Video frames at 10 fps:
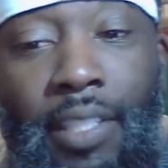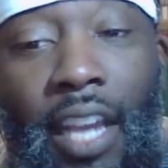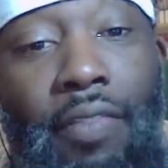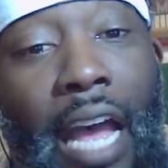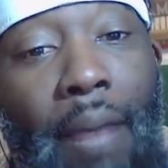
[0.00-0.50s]

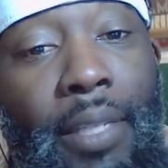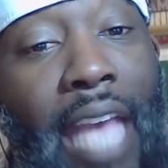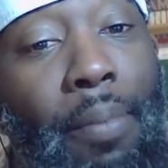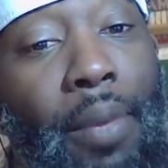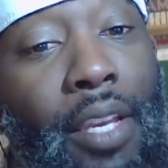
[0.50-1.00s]
Jeff Thomas
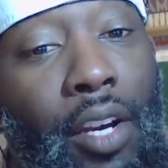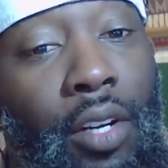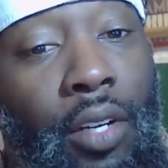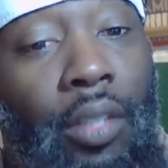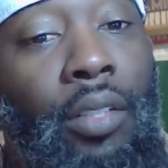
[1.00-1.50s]
happy he
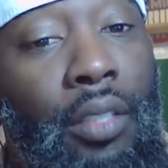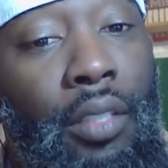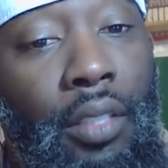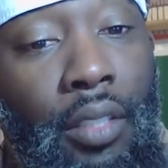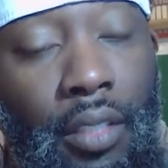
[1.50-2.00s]
gone.
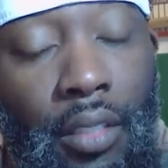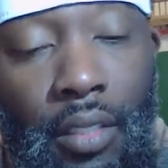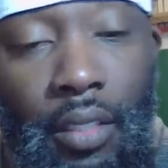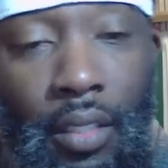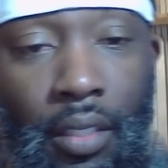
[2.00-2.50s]

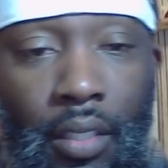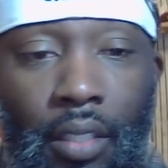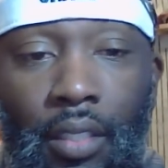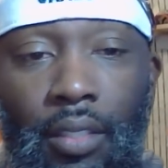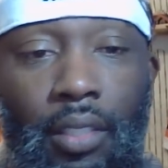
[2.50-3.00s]

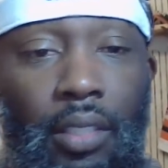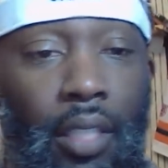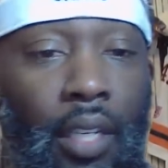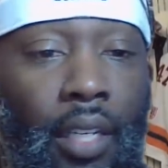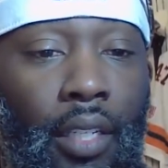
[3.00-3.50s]

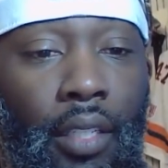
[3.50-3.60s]
Shit.